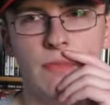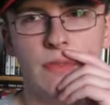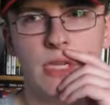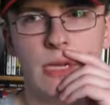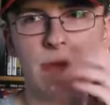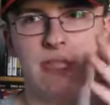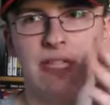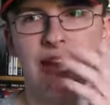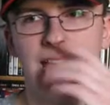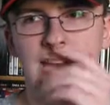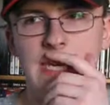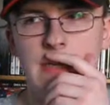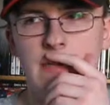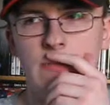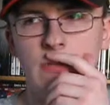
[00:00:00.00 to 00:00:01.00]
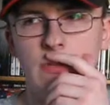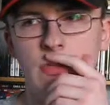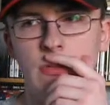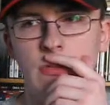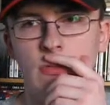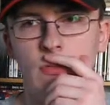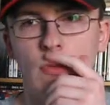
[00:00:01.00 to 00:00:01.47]
couple of
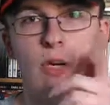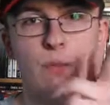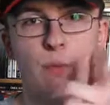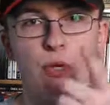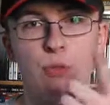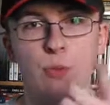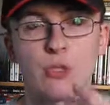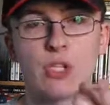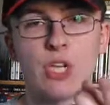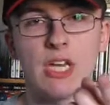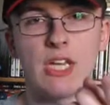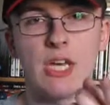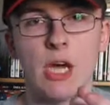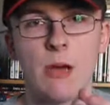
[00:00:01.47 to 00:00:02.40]
games, one of which was a